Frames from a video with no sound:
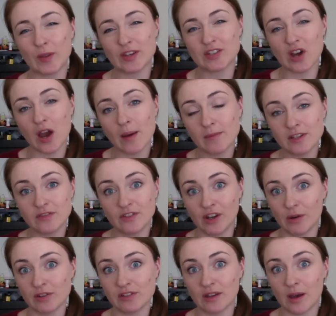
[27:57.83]
the time this video
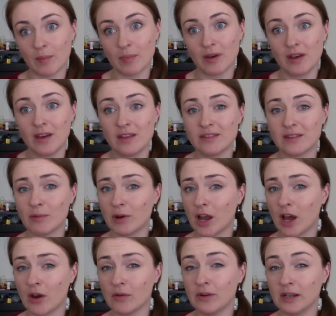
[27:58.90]
is up, there'll
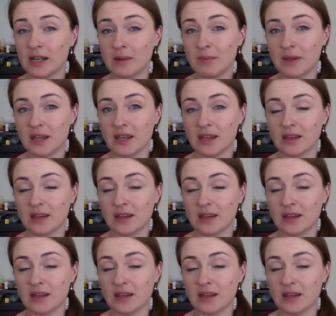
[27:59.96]
be